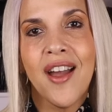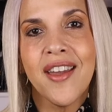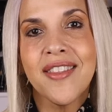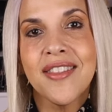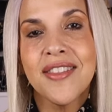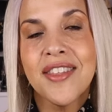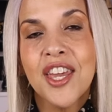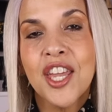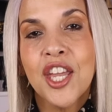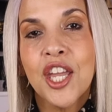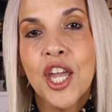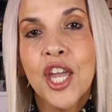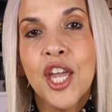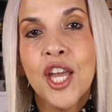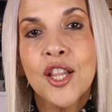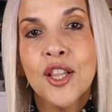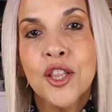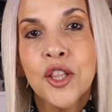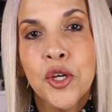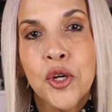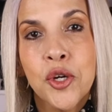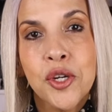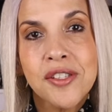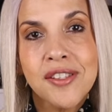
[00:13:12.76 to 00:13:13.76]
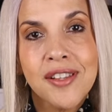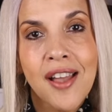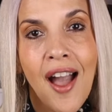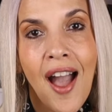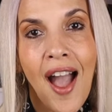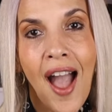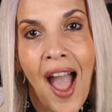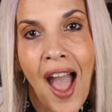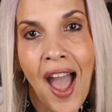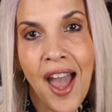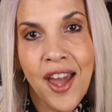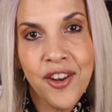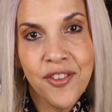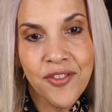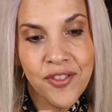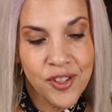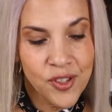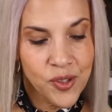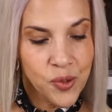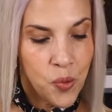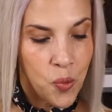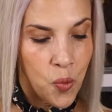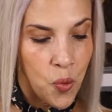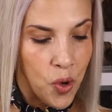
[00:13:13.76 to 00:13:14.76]
I think it looks out of
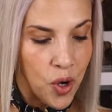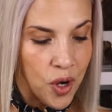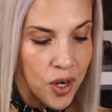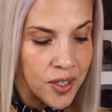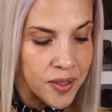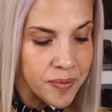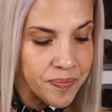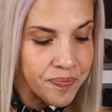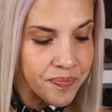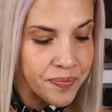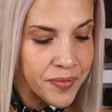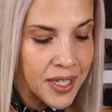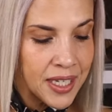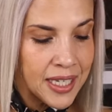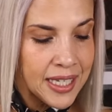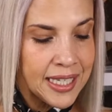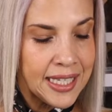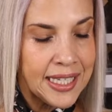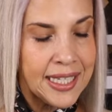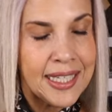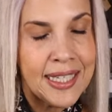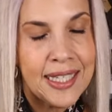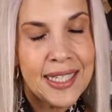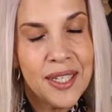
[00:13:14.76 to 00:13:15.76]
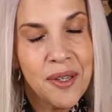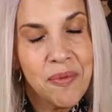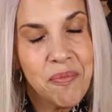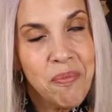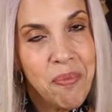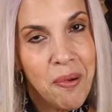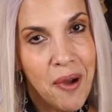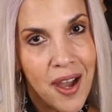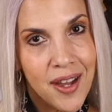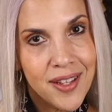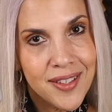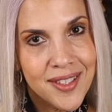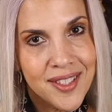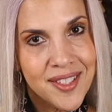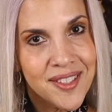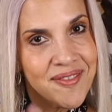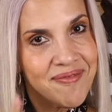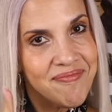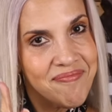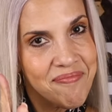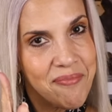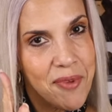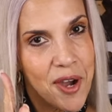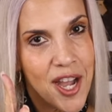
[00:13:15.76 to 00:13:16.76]
this world,
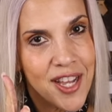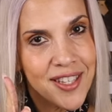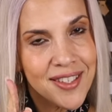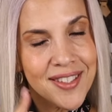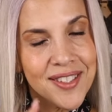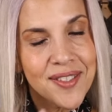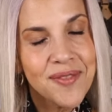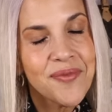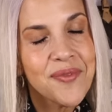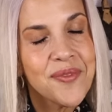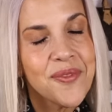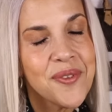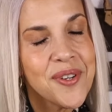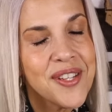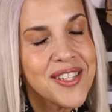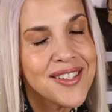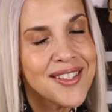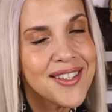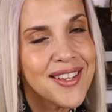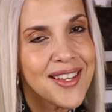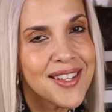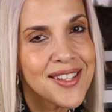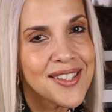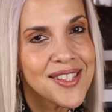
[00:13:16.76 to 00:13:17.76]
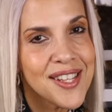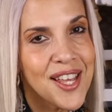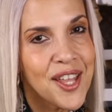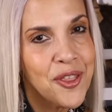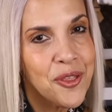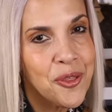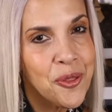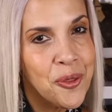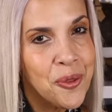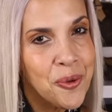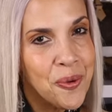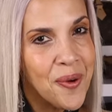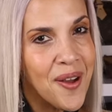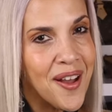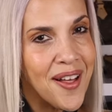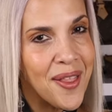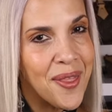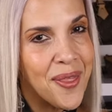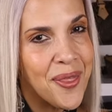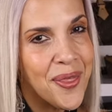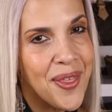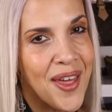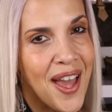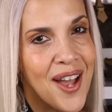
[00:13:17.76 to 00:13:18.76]
but retails at
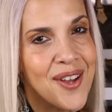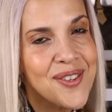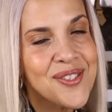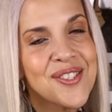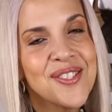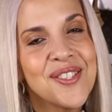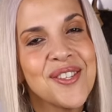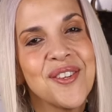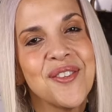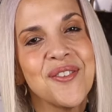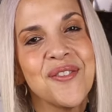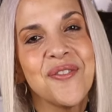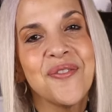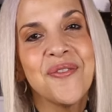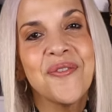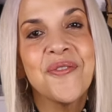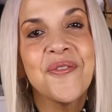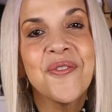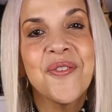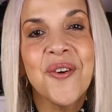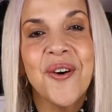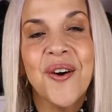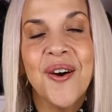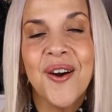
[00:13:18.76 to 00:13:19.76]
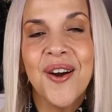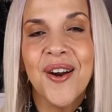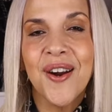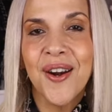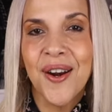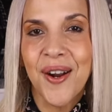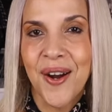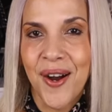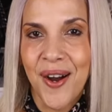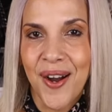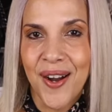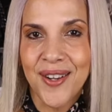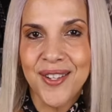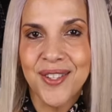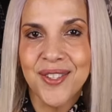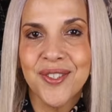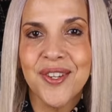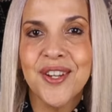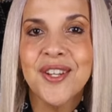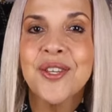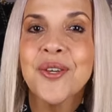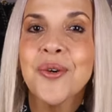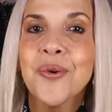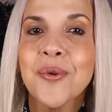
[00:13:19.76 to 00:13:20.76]

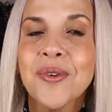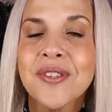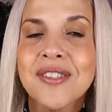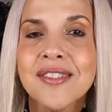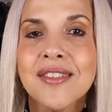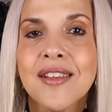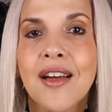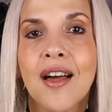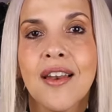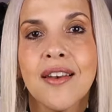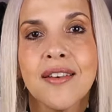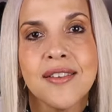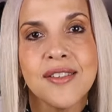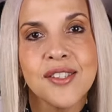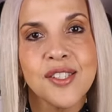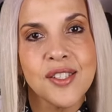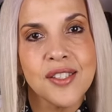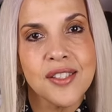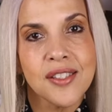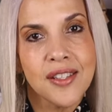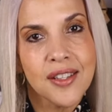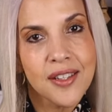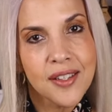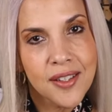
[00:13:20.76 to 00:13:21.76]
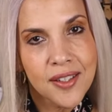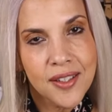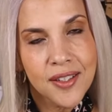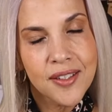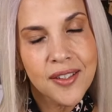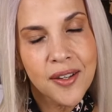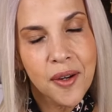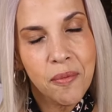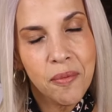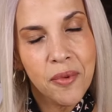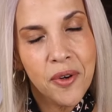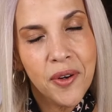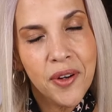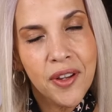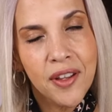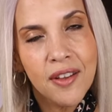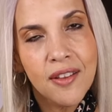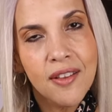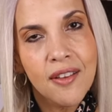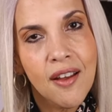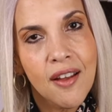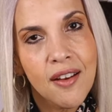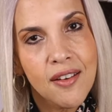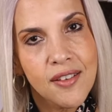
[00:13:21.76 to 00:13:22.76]
$12,400
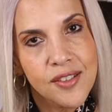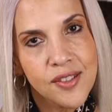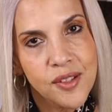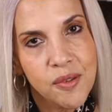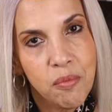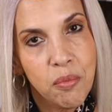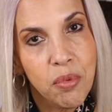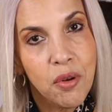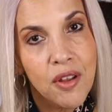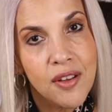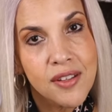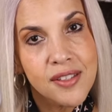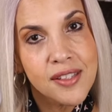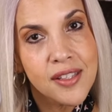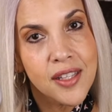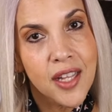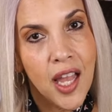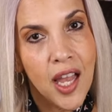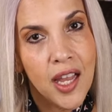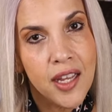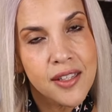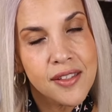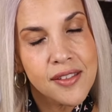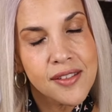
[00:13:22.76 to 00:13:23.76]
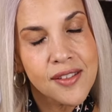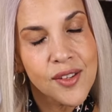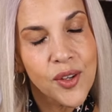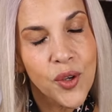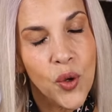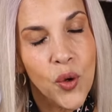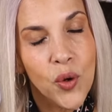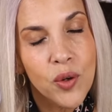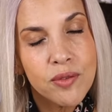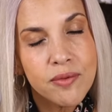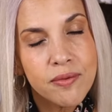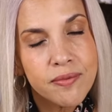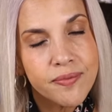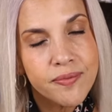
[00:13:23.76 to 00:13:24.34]
American dollars plus tax, so